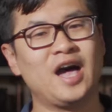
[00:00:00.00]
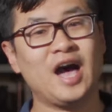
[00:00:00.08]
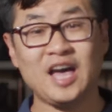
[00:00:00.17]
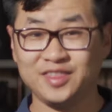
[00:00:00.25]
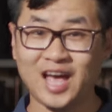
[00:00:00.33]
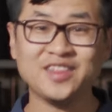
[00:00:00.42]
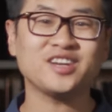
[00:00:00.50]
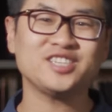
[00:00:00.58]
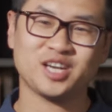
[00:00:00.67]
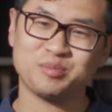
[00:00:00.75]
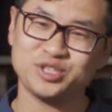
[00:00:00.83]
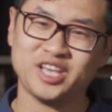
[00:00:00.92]
Another
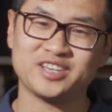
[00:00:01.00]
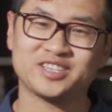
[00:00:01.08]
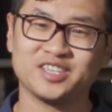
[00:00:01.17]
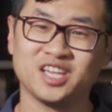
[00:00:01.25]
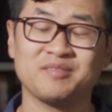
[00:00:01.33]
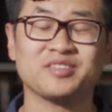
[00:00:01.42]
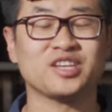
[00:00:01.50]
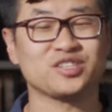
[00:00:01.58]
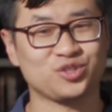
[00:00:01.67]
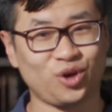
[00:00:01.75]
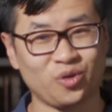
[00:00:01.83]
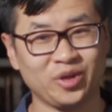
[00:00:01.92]
interpretation of the
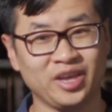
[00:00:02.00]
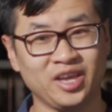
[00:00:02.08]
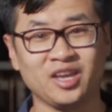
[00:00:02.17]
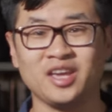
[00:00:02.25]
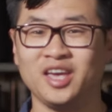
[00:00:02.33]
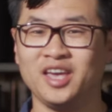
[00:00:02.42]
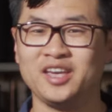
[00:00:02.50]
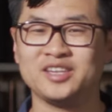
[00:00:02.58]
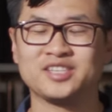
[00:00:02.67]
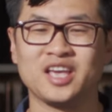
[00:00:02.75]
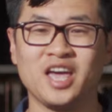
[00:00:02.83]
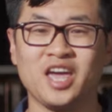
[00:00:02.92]
story
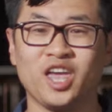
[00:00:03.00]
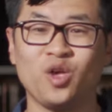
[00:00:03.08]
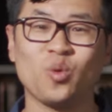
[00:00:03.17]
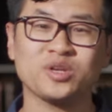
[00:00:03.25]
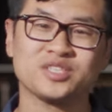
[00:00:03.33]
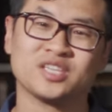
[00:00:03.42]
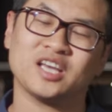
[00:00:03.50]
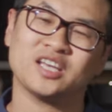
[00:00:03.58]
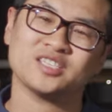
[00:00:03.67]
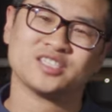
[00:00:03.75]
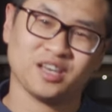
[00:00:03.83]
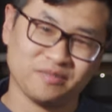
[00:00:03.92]
is he was
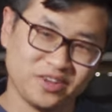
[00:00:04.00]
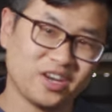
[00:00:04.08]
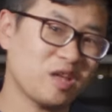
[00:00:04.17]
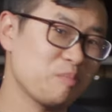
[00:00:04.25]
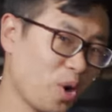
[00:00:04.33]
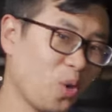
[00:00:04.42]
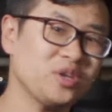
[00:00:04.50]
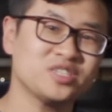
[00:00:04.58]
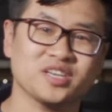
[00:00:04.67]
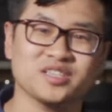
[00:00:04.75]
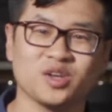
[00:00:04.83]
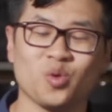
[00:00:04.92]
severely
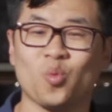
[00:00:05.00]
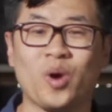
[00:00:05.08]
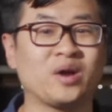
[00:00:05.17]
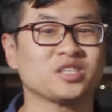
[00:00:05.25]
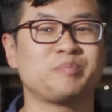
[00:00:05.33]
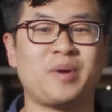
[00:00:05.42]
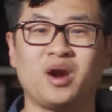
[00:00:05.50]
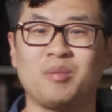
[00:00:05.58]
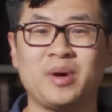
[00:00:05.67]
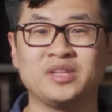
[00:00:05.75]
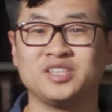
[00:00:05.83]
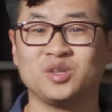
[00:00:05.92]
poisoned while
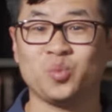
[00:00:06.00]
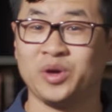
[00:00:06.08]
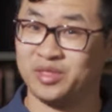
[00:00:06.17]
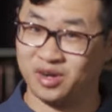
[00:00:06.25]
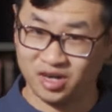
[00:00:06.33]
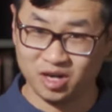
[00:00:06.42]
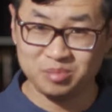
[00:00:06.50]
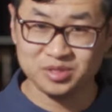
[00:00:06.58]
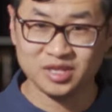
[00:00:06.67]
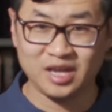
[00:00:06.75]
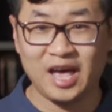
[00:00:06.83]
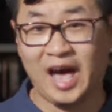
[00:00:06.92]
experimenting with
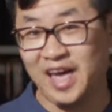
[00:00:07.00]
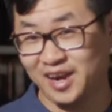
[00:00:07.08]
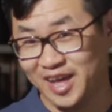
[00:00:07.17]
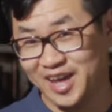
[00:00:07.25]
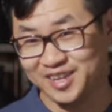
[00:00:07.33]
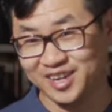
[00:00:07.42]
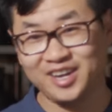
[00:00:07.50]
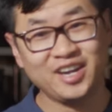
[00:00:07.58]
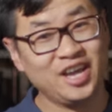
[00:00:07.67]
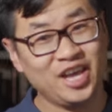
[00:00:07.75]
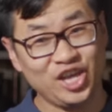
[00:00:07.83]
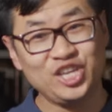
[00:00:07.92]
herbs, and later
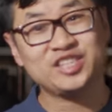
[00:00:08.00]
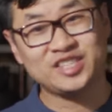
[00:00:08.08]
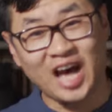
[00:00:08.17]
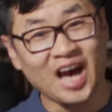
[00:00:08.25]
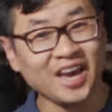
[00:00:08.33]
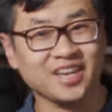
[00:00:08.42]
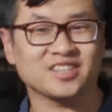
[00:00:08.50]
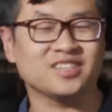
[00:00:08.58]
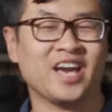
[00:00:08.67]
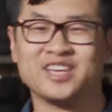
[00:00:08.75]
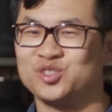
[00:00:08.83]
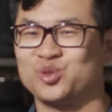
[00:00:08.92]
he died
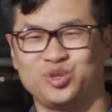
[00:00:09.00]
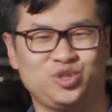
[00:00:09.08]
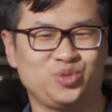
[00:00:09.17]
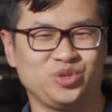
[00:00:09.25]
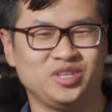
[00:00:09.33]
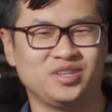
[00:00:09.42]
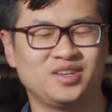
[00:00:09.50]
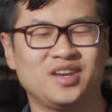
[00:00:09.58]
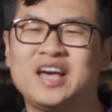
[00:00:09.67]
next to a tree.